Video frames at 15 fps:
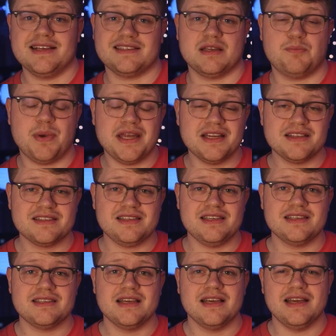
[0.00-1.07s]
as
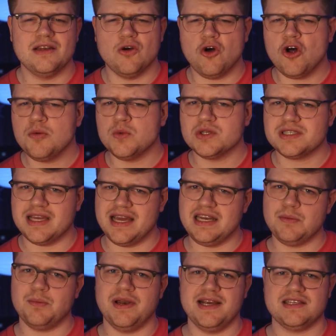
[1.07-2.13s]
dependencies in almost
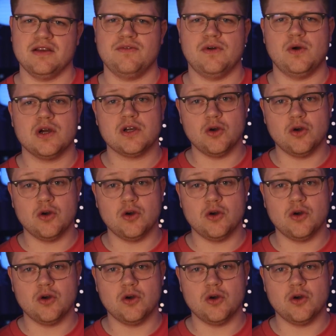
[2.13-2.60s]
any place of our